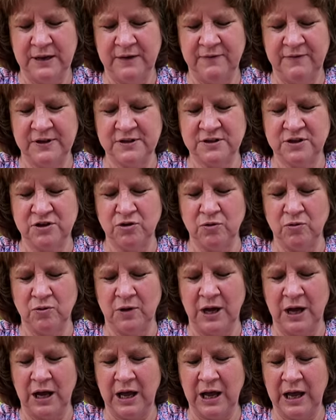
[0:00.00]
If it's too
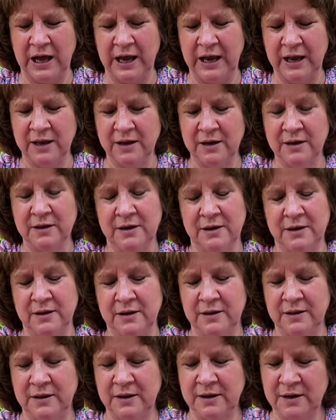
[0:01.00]
high,
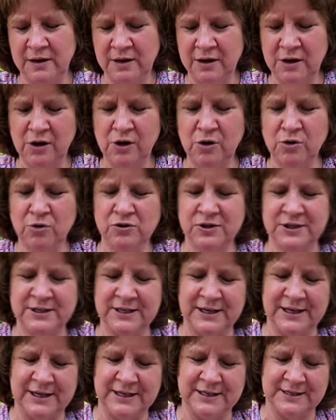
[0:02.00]
then
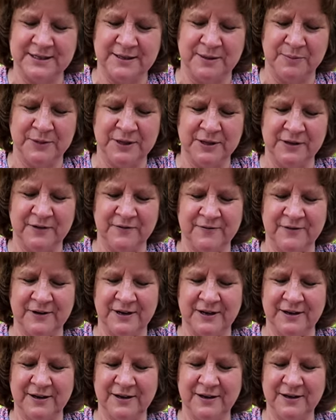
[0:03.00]
loosen it some in the
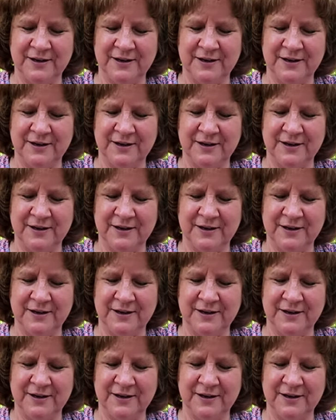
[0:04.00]
front.